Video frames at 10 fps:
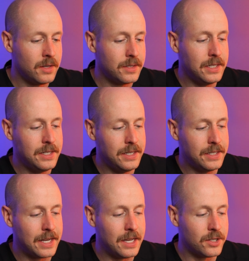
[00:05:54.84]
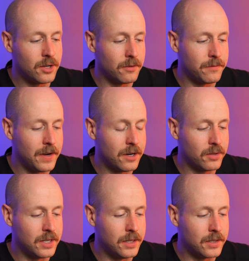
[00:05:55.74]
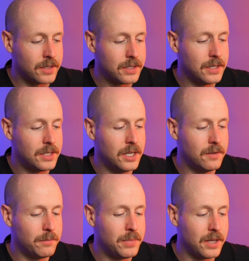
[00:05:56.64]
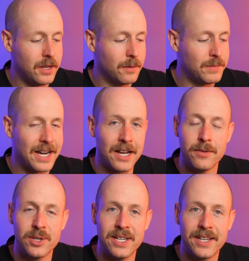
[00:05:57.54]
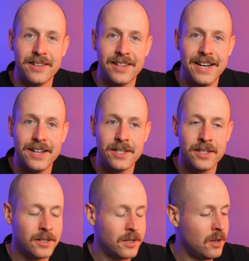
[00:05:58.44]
CT scans are fairly sensitive at picking up diverticulitis,